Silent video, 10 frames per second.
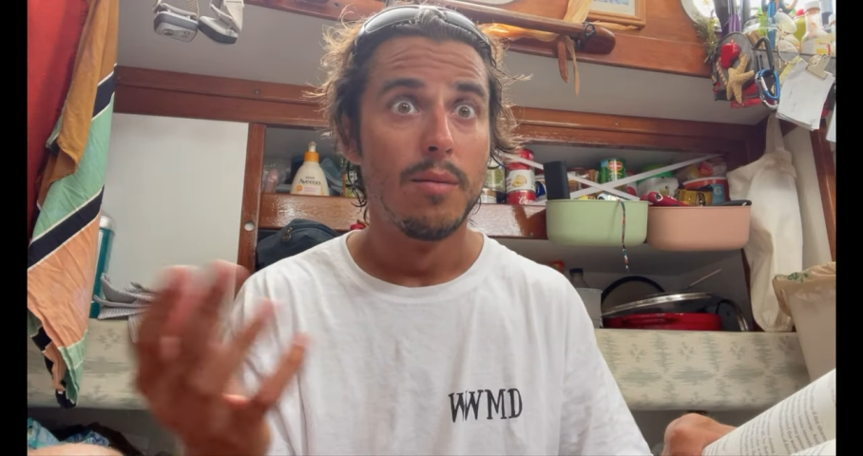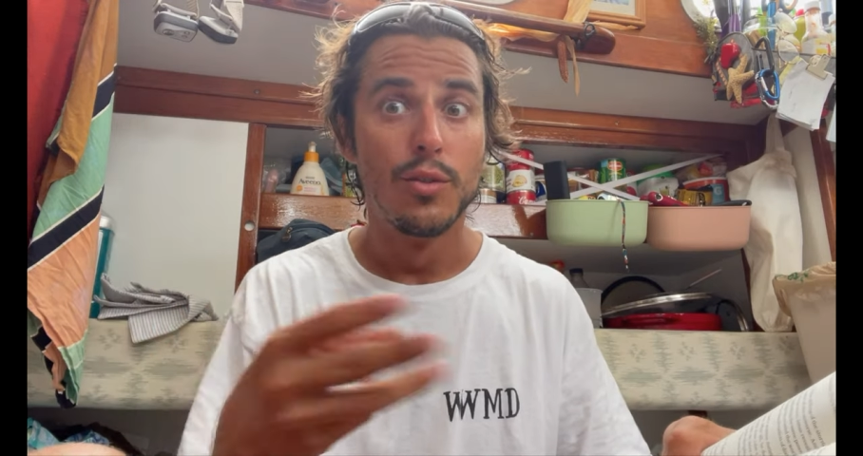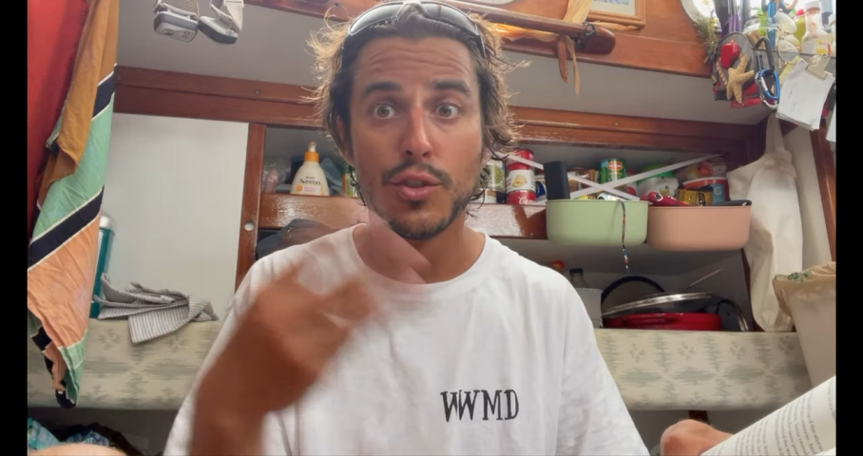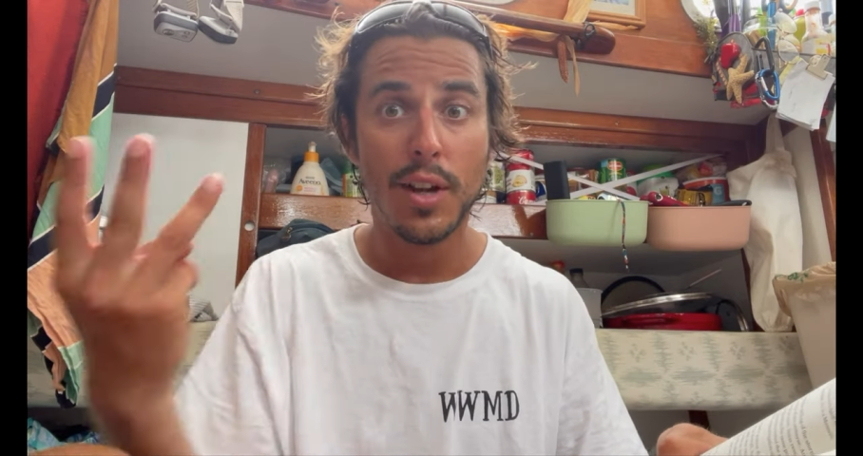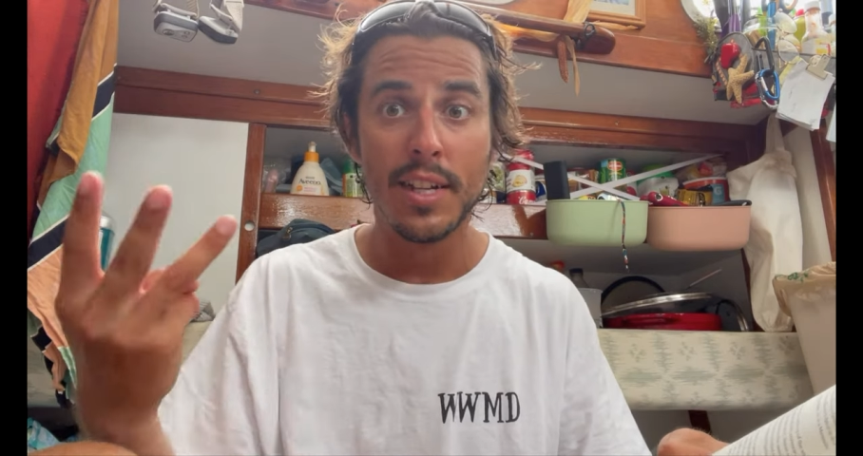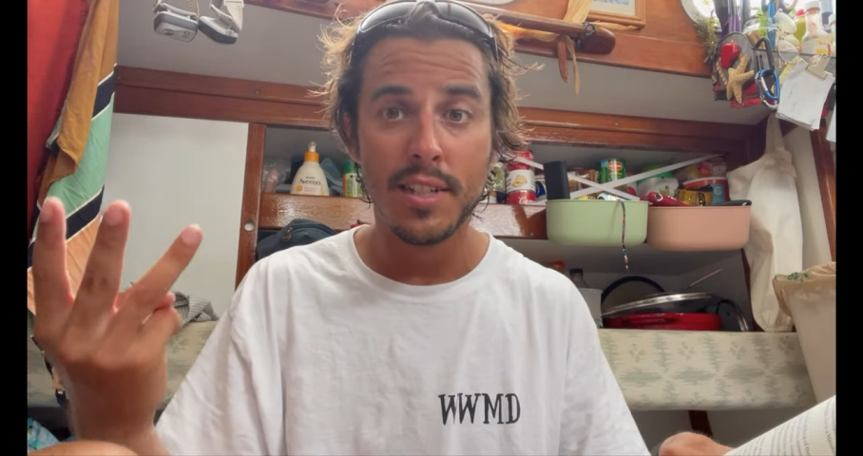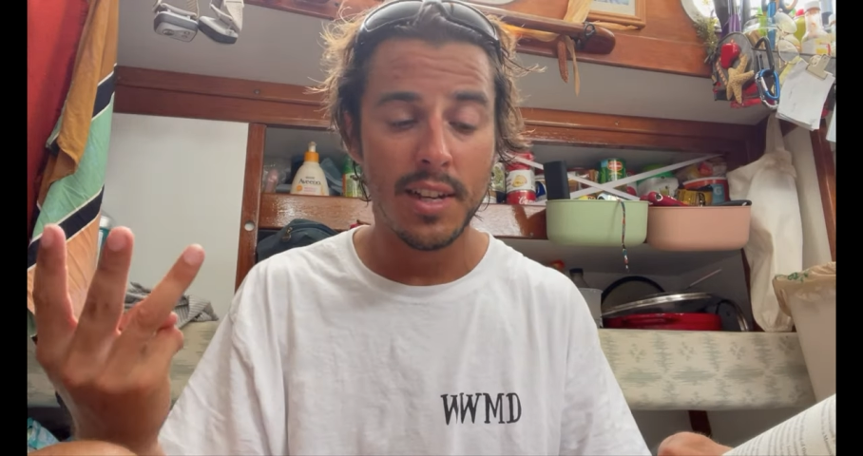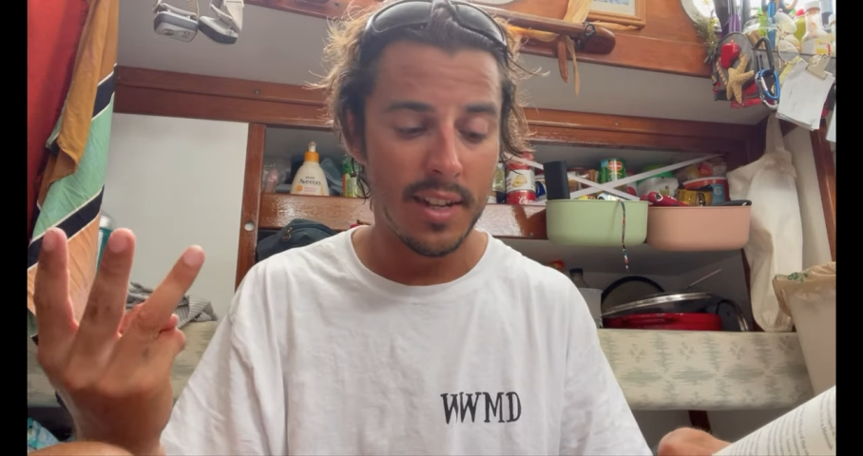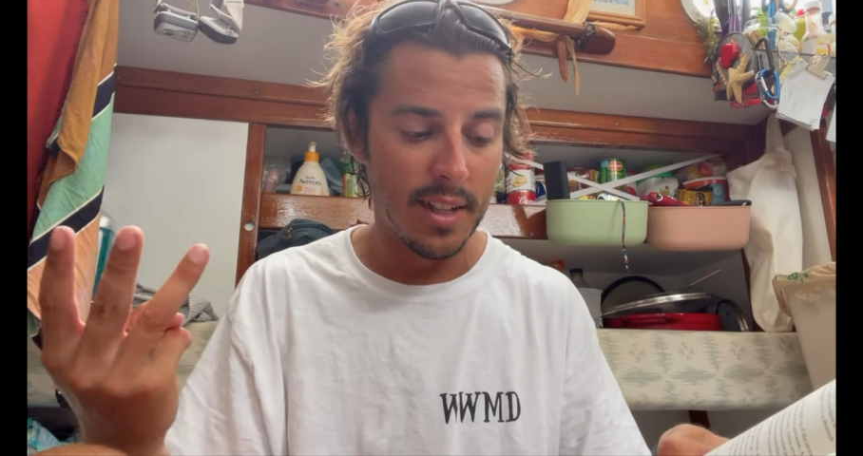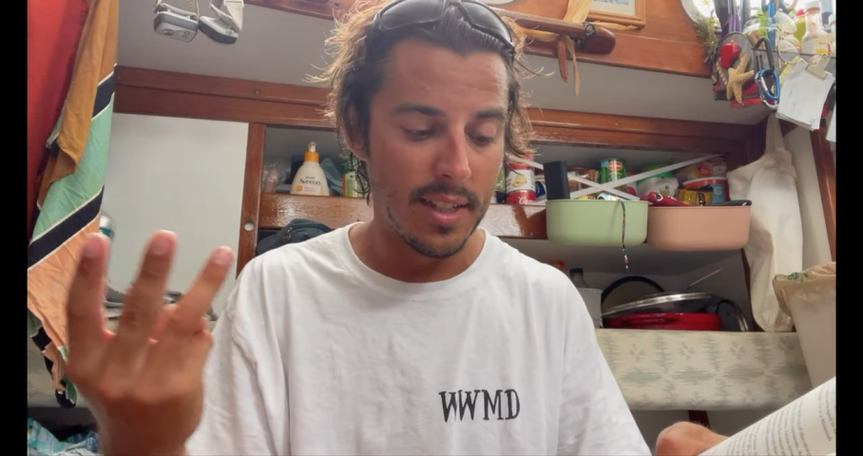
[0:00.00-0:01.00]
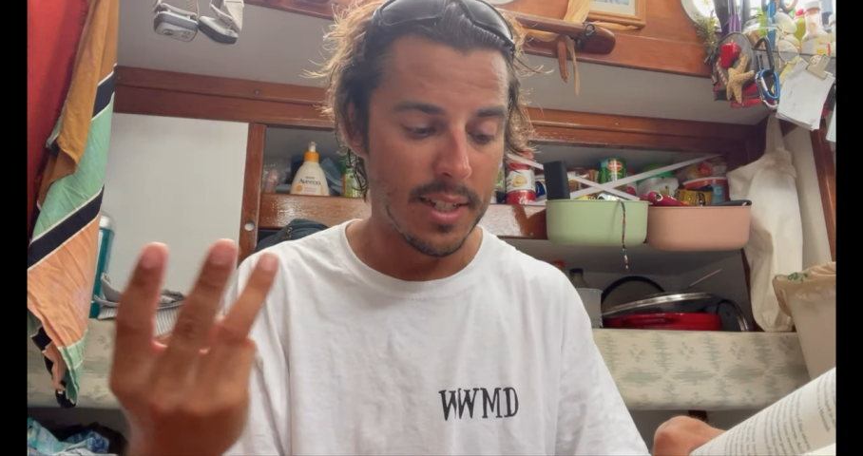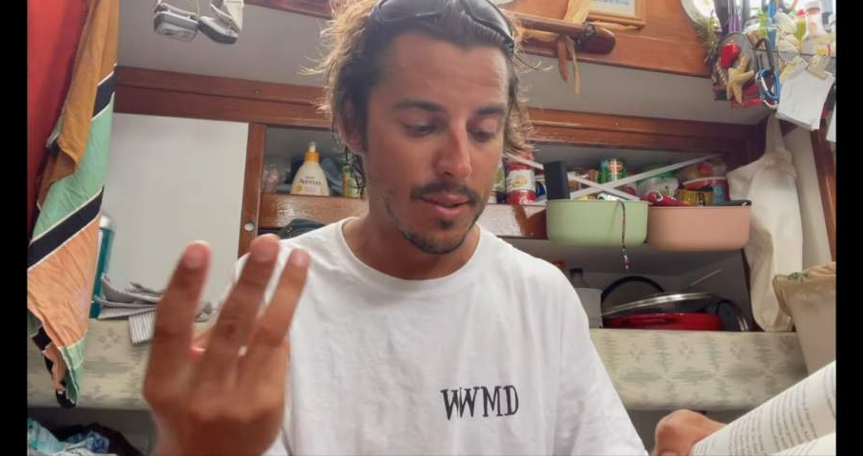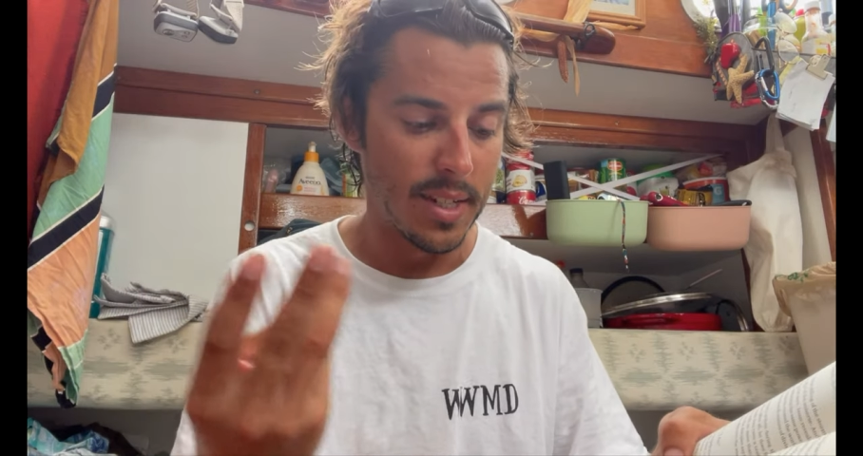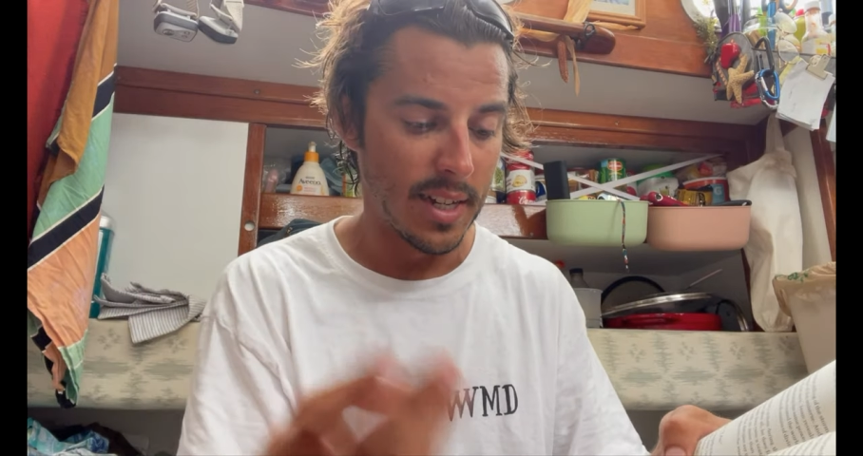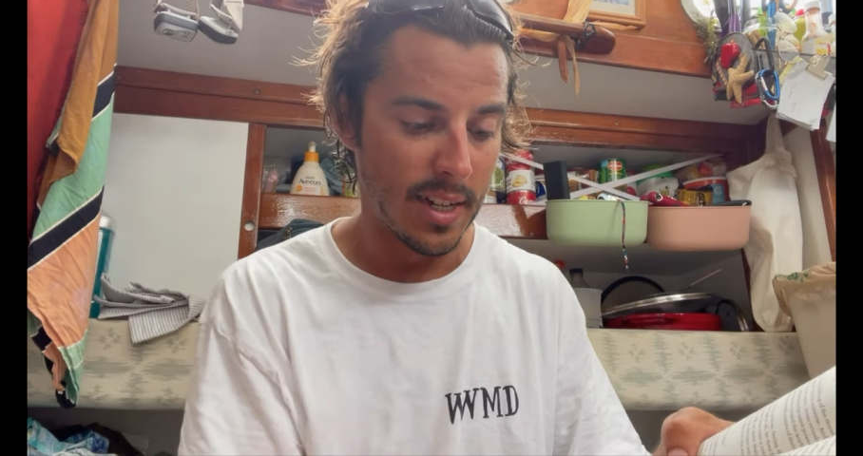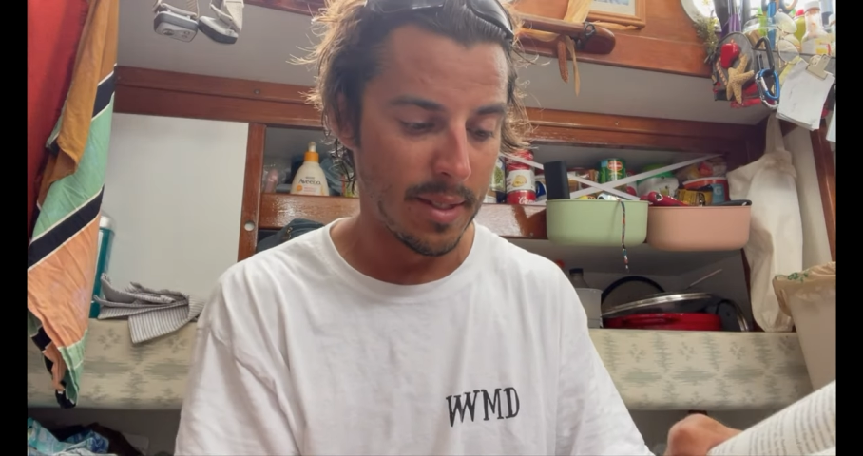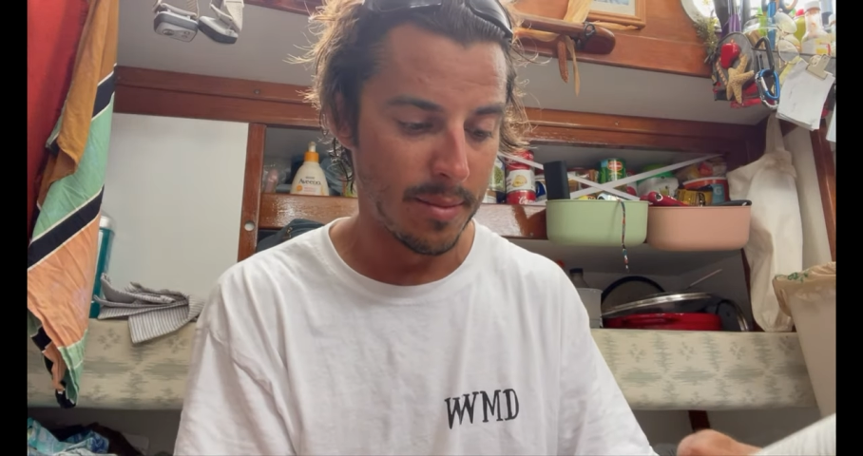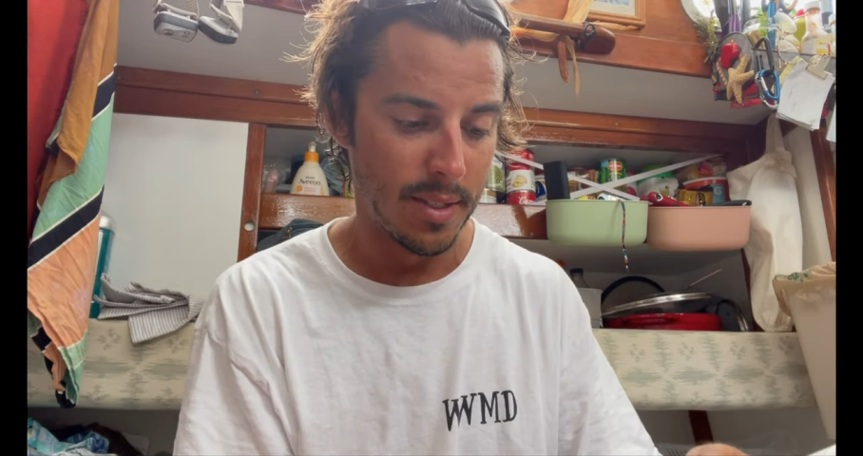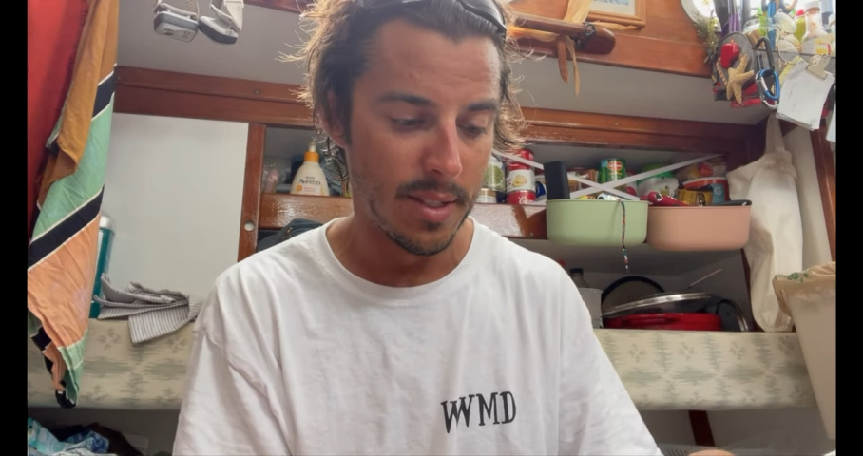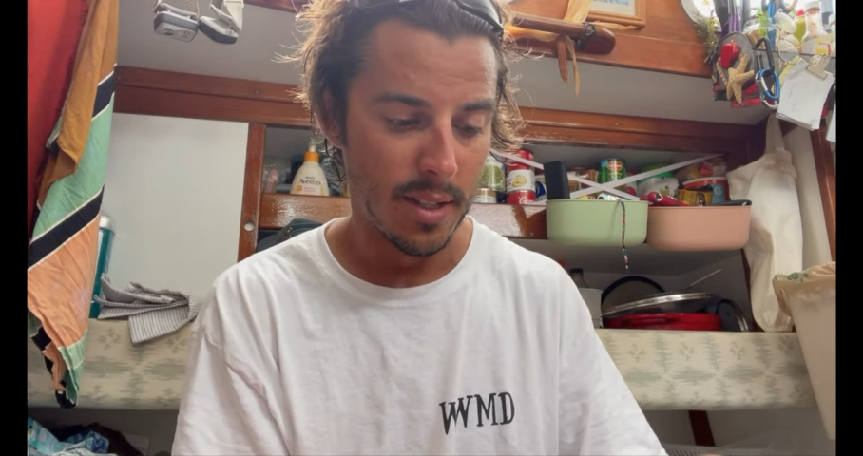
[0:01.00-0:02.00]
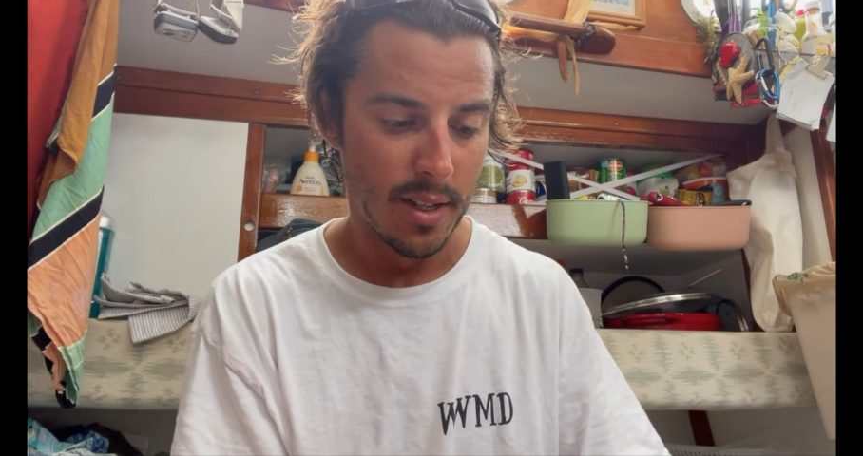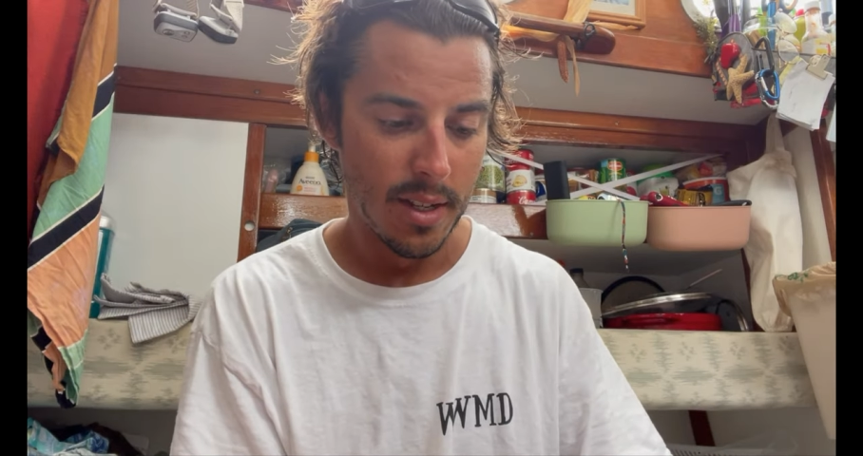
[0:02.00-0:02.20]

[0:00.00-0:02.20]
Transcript: Translated at least three times,